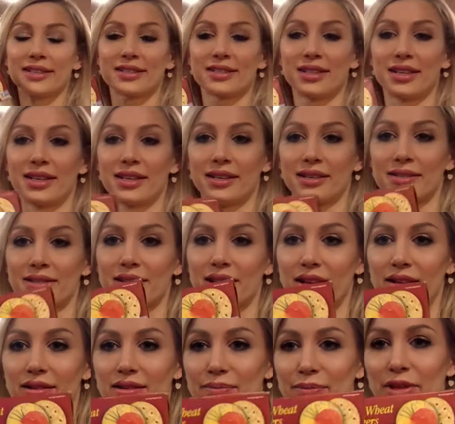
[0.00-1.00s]
these
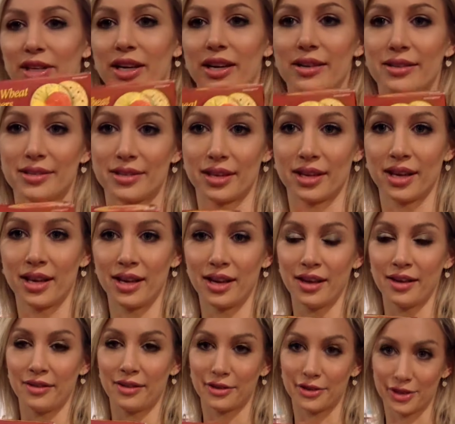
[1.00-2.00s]
because
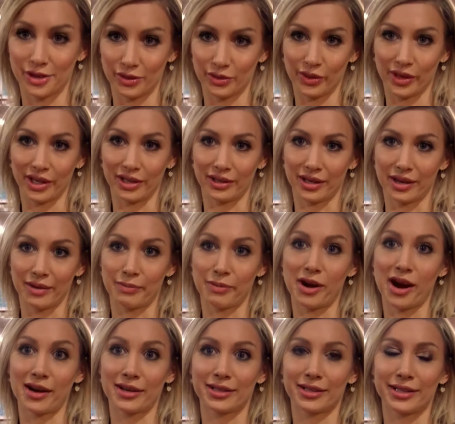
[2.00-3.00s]
they're sweet and they
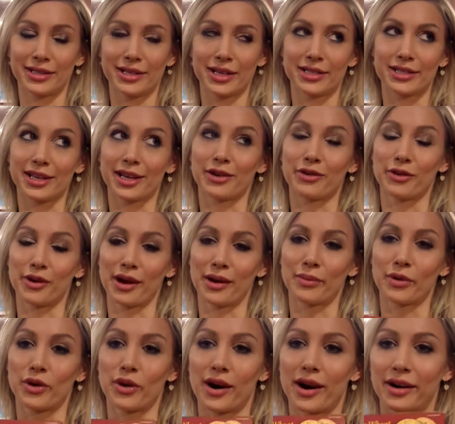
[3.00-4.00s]
practically taste like
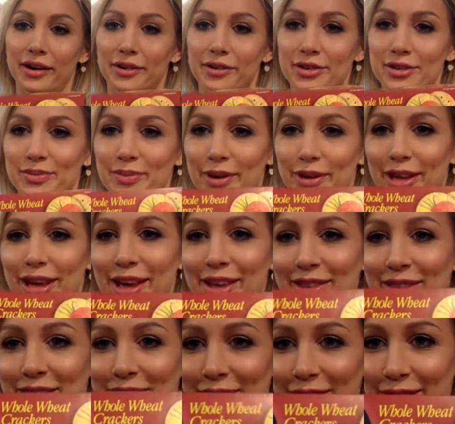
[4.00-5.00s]
graham crackers, but
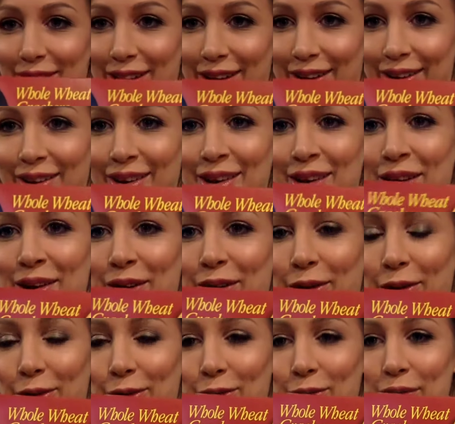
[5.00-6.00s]
they're
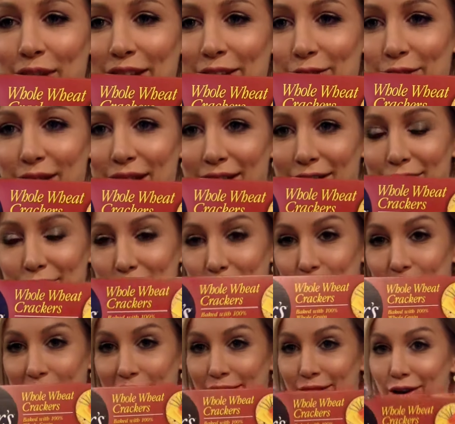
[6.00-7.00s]
whole wheat crackers
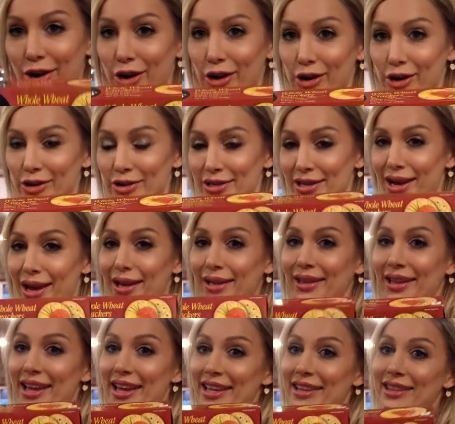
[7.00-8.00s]
by Cars. I
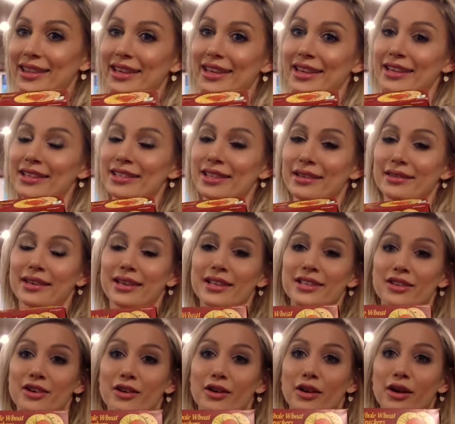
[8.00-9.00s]
like these, and these
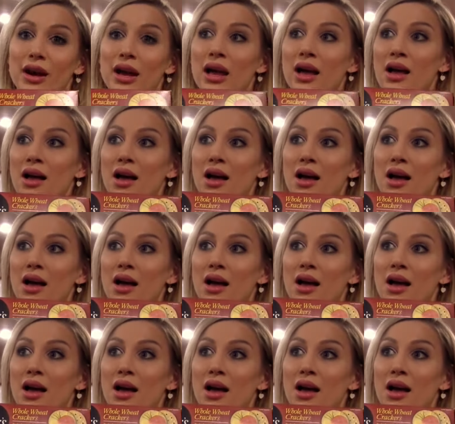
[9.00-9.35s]
are